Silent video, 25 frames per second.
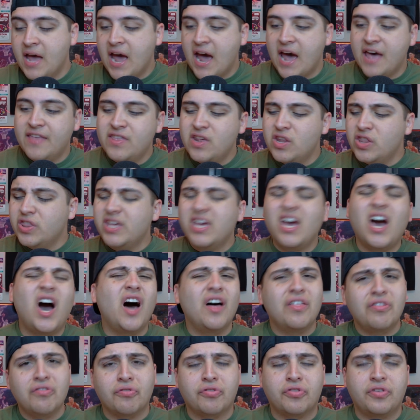And then the
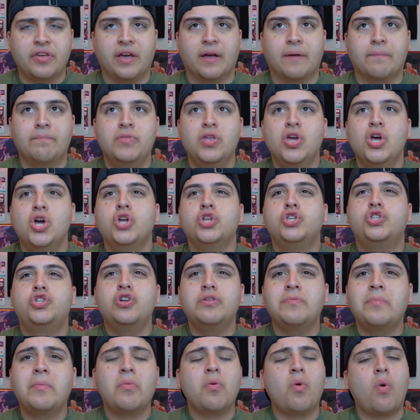other thing, do you
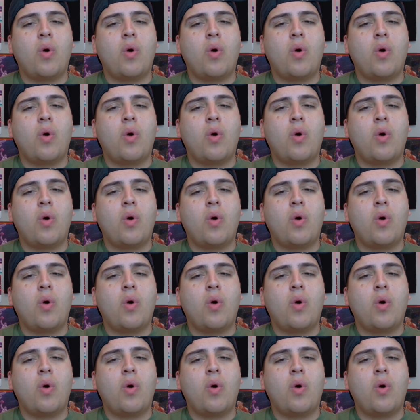remember